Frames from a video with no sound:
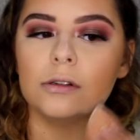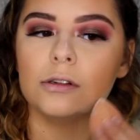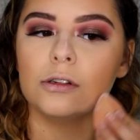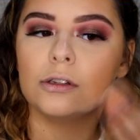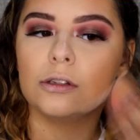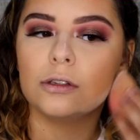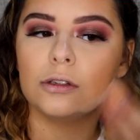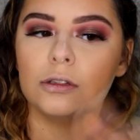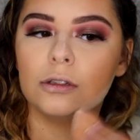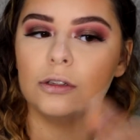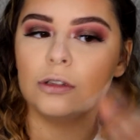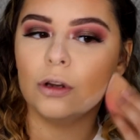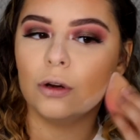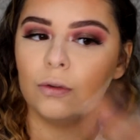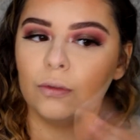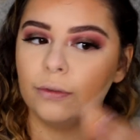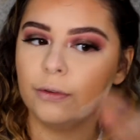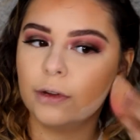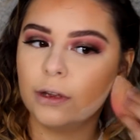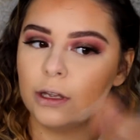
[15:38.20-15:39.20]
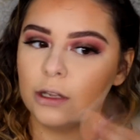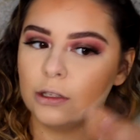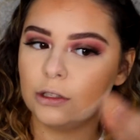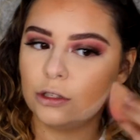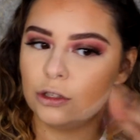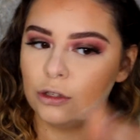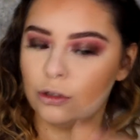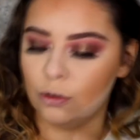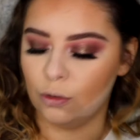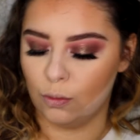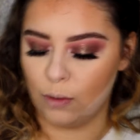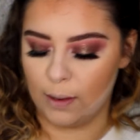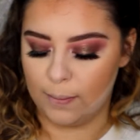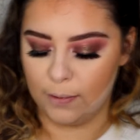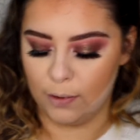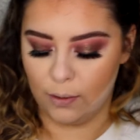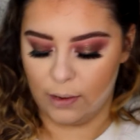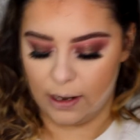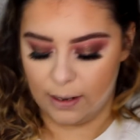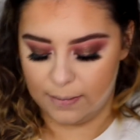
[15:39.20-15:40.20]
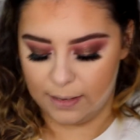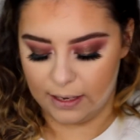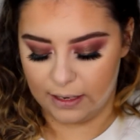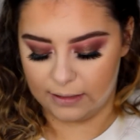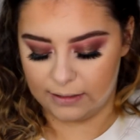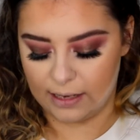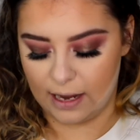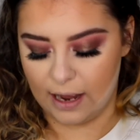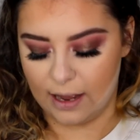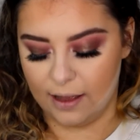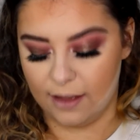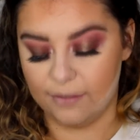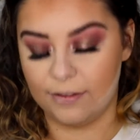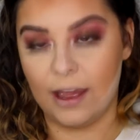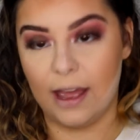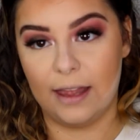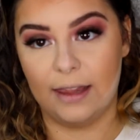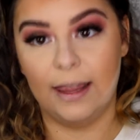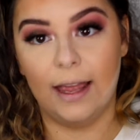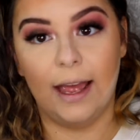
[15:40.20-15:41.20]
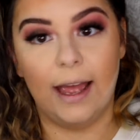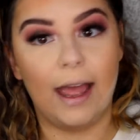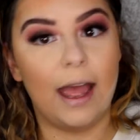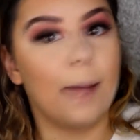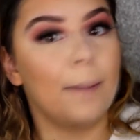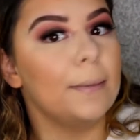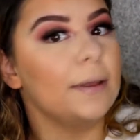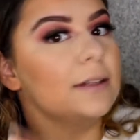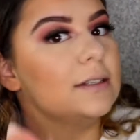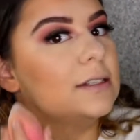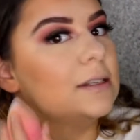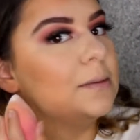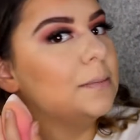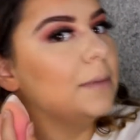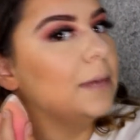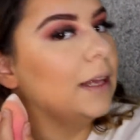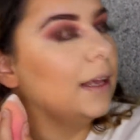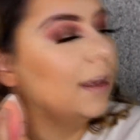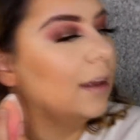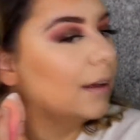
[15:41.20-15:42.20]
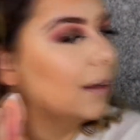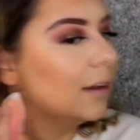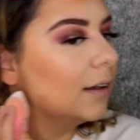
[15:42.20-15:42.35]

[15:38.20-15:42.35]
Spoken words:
Just don't forget to wipe it away, because I have had that happen to me.